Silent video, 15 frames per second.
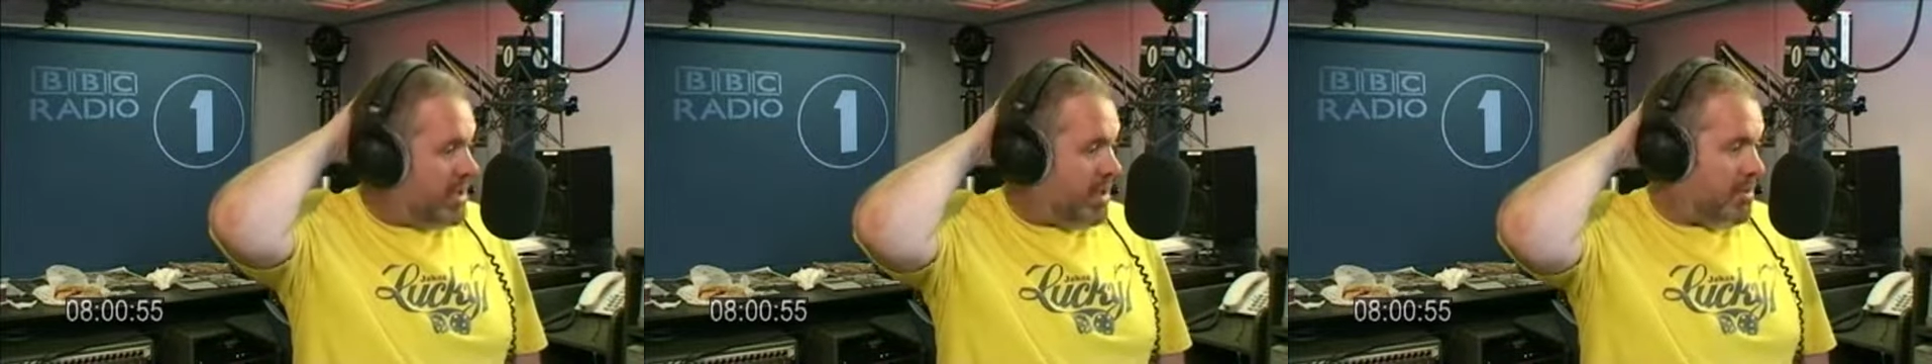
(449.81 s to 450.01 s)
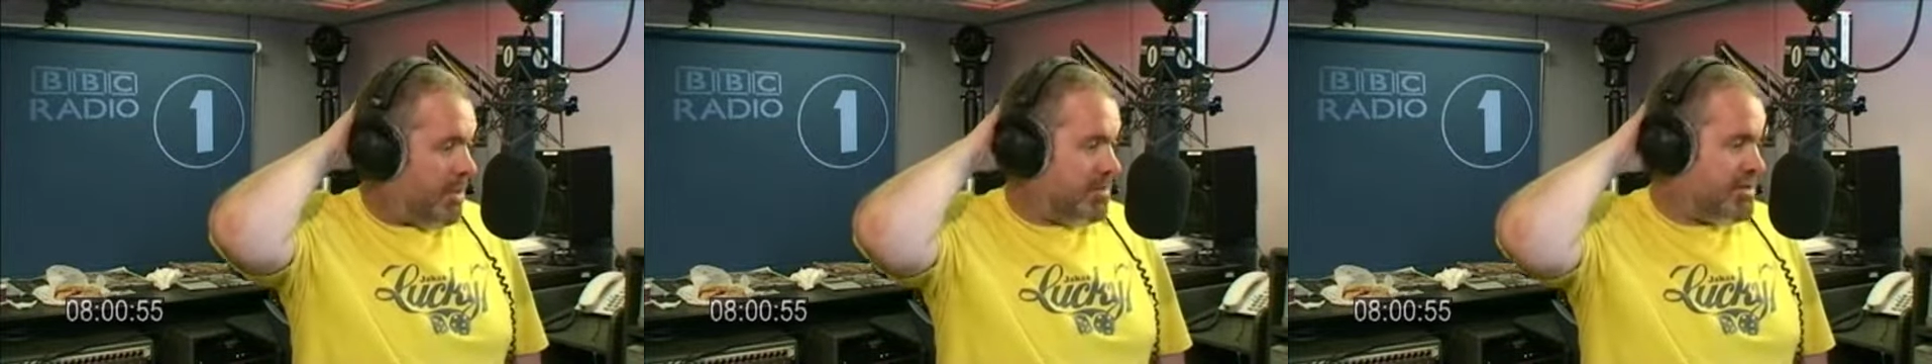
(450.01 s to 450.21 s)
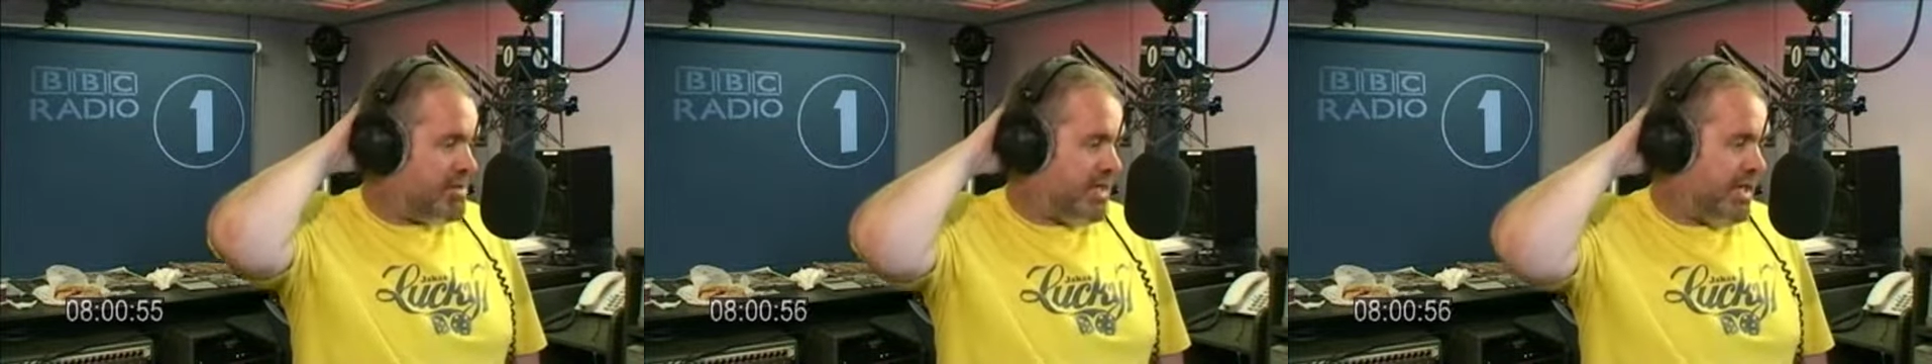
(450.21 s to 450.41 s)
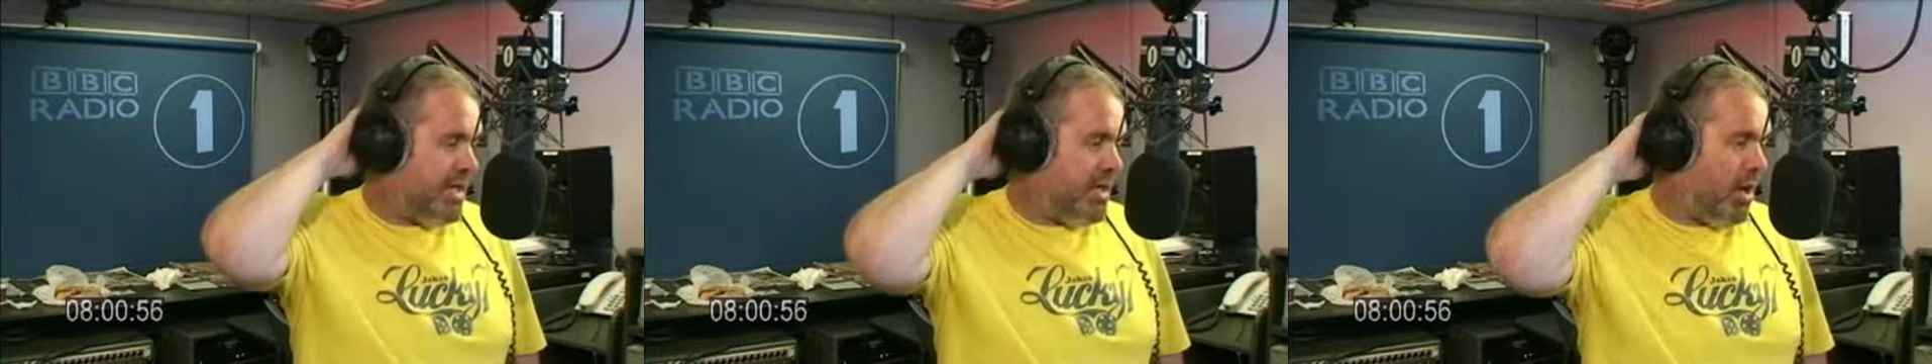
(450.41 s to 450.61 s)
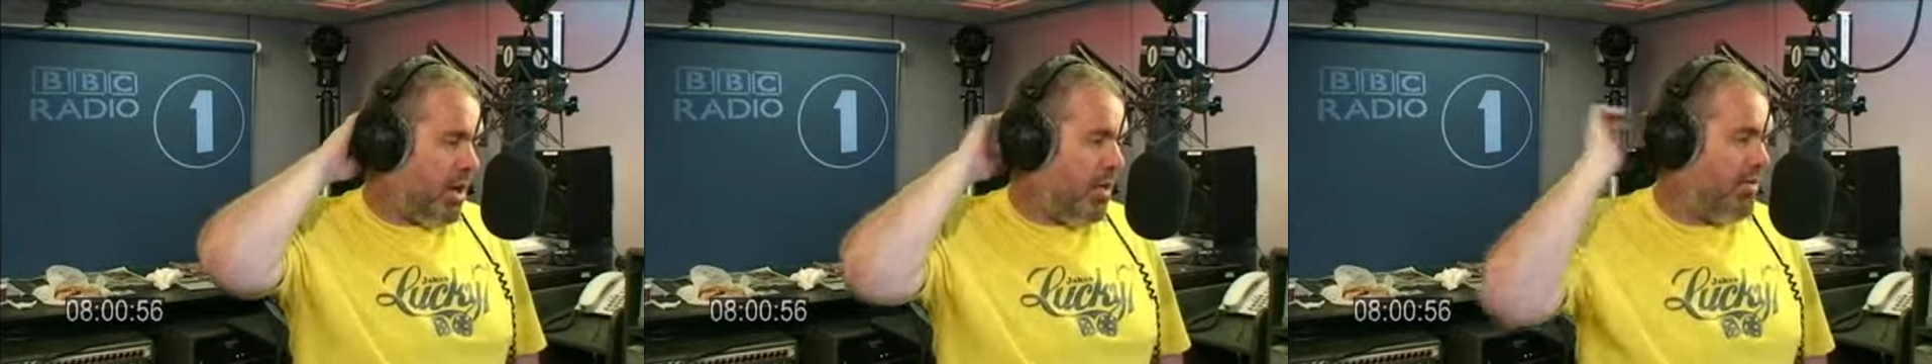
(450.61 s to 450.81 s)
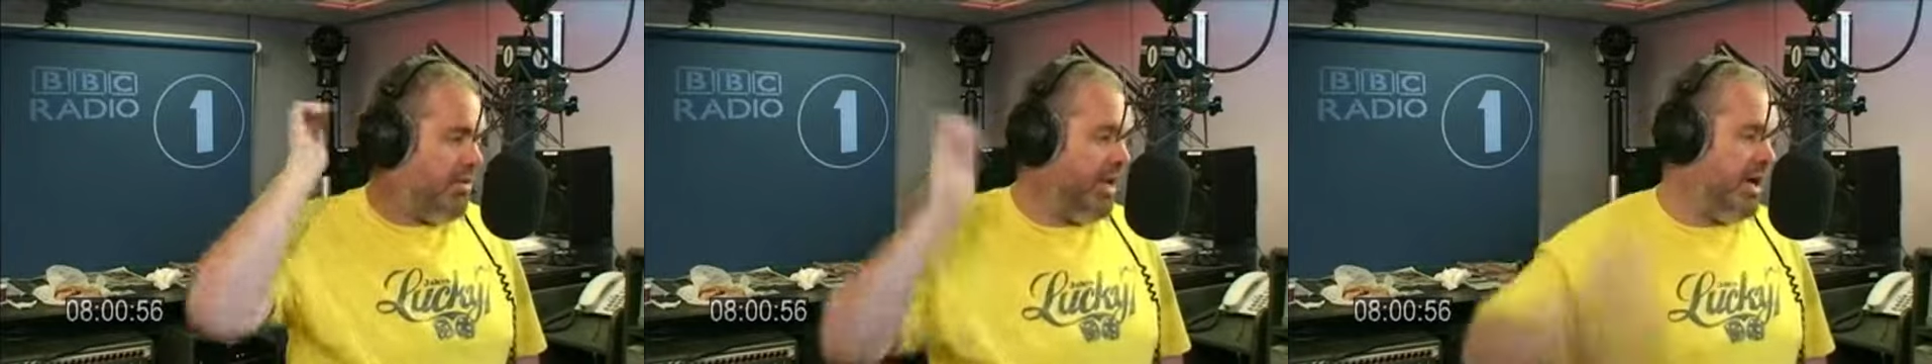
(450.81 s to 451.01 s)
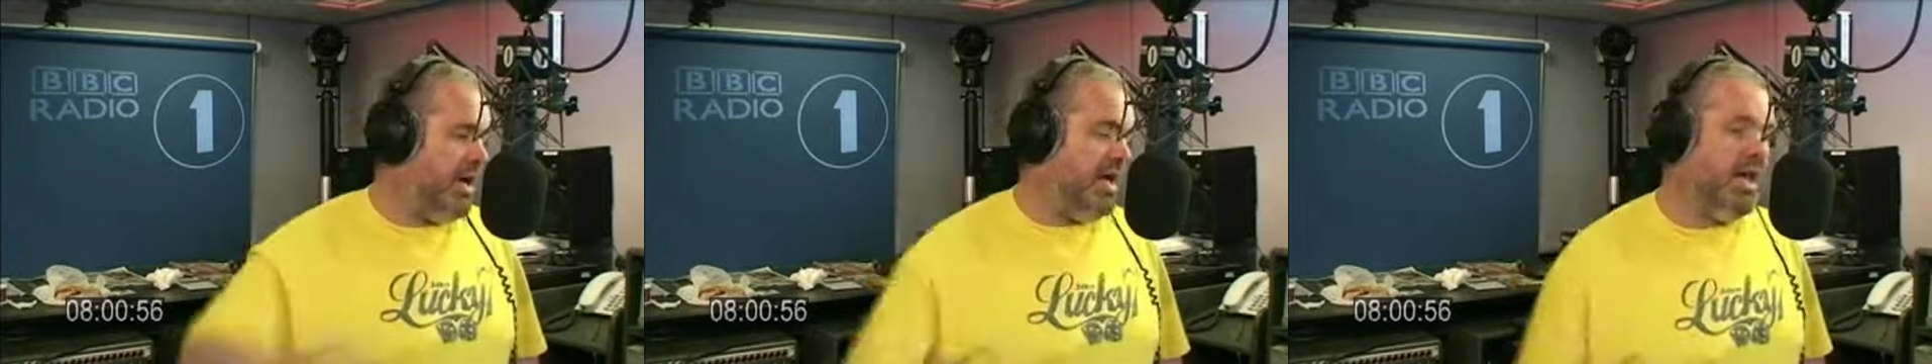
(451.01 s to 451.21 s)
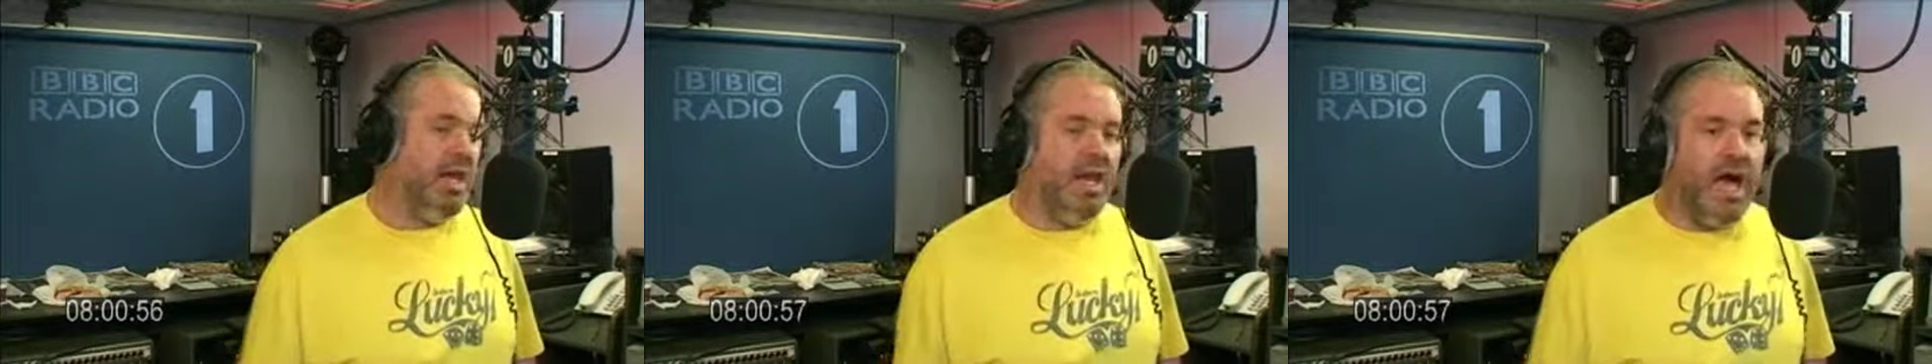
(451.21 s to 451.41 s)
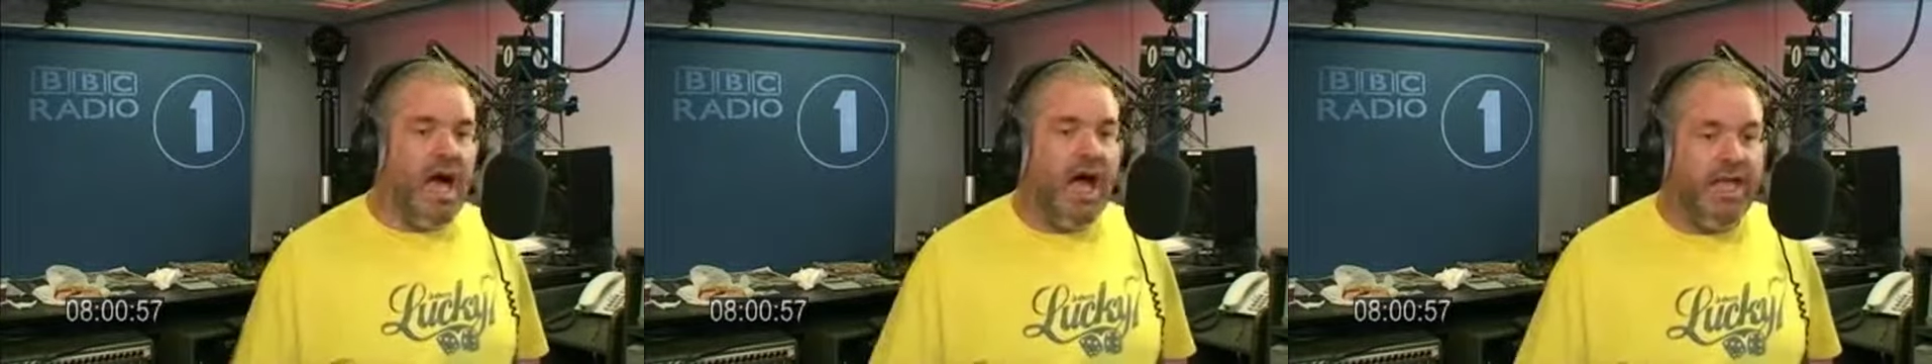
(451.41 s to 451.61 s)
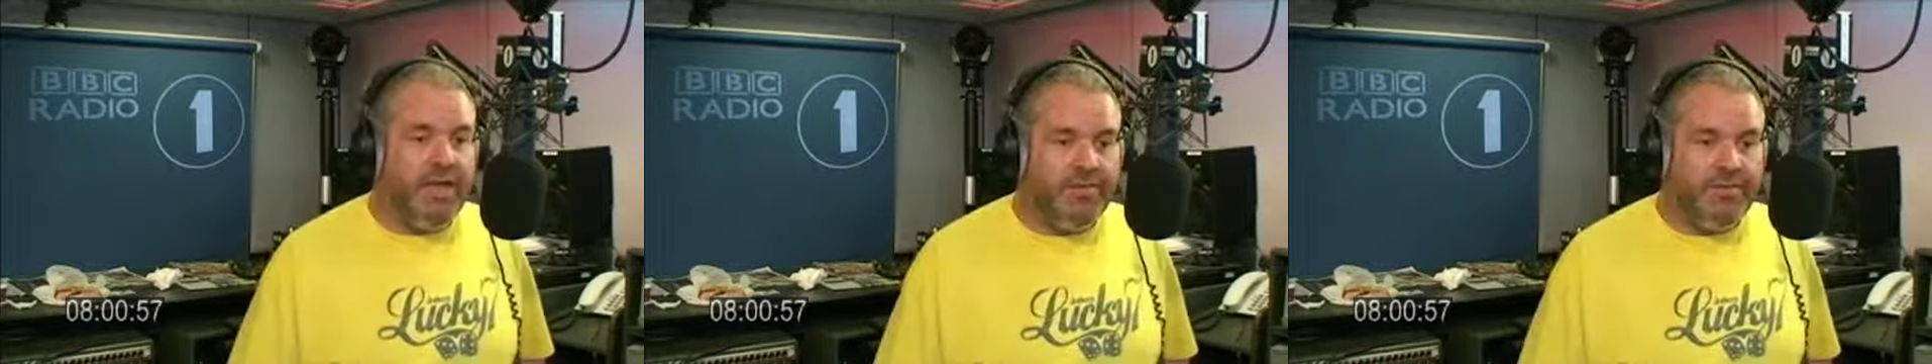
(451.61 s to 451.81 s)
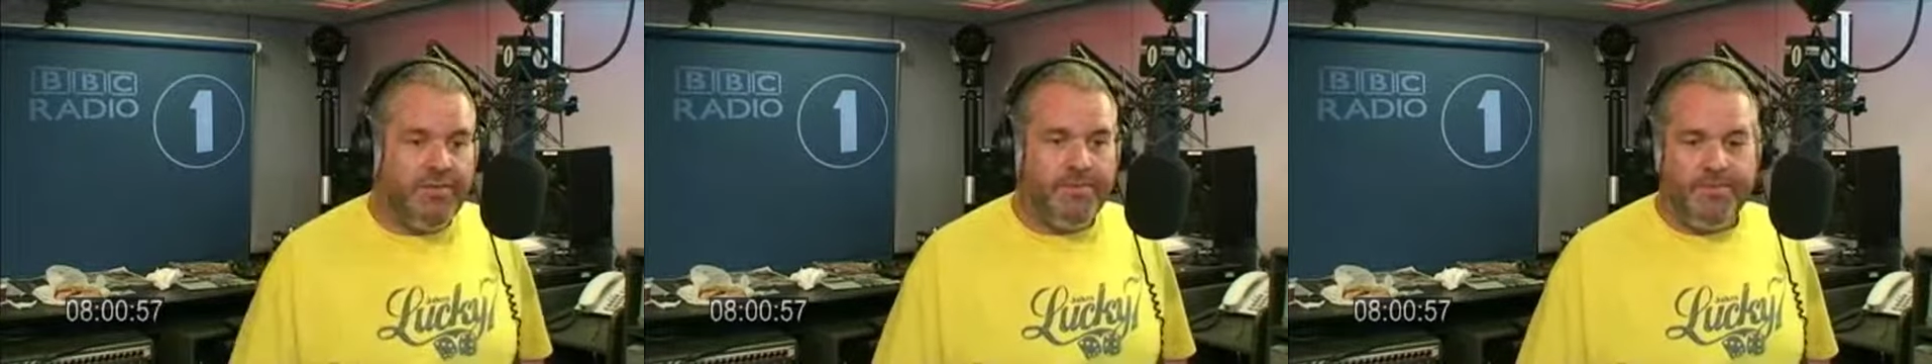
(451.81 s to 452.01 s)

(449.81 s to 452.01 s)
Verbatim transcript: you'll be able to see the whole thing live.